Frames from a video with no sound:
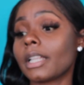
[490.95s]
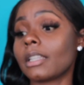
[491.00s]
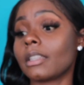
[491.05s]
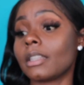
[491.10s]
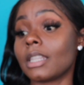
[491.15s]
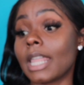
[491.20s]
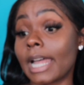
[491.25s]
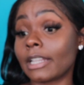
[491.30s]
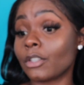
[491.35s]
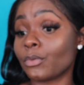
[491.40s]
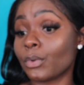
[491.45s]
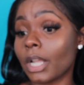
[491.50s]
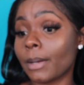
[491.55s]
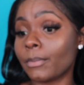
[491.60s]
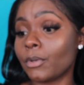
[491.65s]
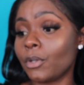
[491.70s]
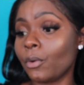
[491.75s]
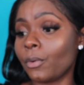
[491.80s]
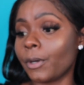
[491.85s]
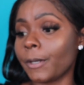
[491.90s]
that's what
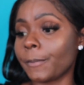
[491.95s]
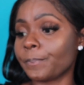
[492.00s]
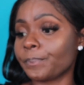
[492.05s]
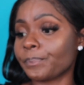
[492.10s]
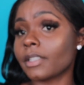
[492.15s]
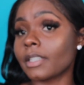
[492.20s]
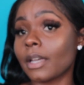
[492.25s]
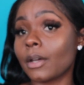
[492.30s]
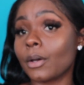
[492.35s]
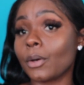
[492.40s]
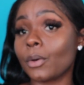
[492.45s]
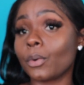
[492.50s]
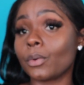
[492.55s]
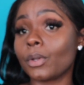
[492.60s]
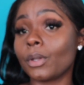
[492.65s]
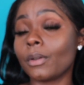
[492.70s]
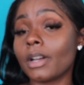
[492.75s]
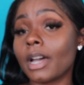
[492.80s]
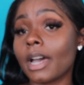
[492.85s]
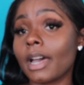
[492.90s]
I'm doing. So
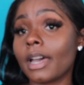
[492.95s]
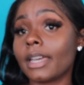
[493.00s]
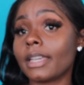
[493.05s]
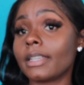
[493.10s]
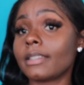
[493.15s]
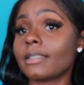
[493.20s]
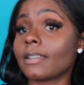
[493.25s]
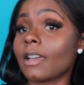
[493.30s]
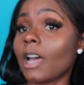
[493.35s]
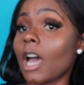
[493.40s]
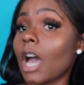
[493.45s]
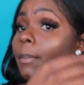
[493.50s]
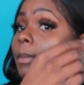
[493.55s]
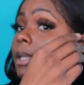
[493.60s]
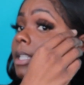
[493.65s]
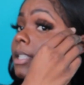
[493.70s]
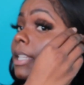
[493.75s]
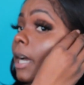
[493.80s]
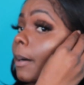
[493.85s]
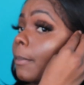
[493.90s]
you guys
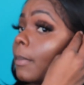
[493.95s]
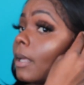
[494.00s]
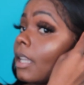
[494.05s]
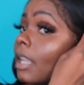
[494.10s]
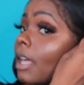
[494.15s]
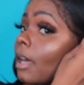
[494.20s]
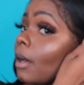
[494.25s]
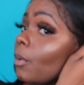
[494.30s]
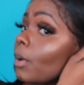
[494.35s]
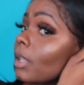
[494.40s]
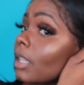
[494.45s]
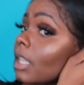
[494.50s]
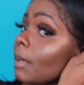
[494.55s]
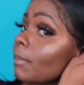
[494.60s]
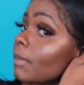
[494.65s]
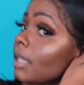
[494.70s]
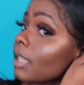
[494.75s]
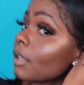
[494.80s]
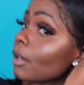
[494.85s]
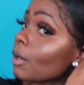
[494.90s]
comment down below and let
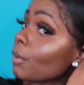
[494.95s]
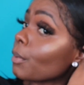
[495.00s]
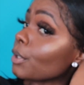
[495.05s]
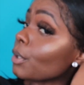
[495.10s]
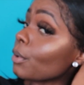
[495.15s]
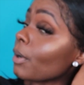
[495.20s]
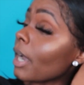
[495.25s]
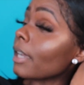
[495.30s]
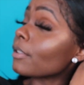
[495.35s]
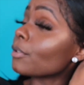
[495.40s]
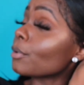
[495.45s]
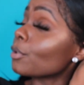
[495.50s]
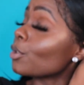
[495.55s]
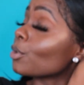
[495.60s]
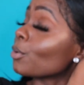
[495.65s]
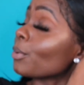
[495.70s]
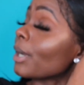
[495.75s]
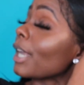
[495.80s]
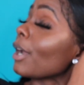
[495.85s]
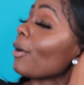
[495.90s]
me know what you guys are
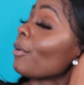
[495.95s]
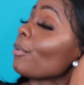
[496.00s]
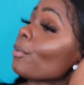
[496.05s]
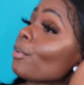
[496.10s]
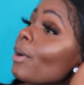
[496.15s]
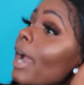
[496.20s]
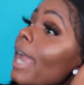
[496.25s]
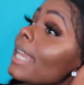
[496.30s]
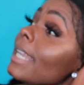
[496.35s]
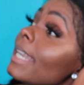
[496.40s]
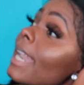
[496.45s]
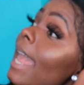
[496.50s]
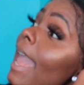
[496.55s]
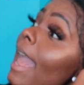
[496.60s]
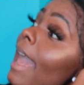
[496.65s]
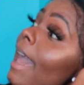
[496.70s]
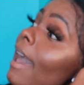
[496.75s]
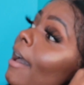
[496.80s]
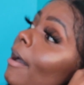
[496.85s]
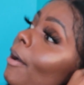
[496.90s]
doing right
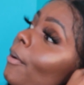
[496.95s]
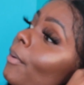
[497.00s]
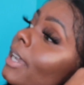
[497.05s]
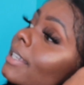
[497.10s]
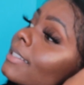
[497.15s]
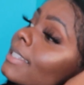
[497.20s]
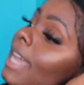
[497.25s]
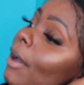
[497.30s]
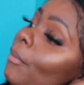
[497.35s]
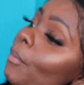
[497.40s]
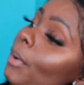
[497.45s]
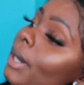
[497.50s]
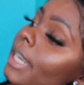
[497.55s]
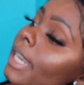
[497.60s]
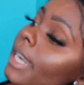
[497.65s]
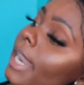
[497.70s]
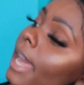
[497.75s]
now because I want to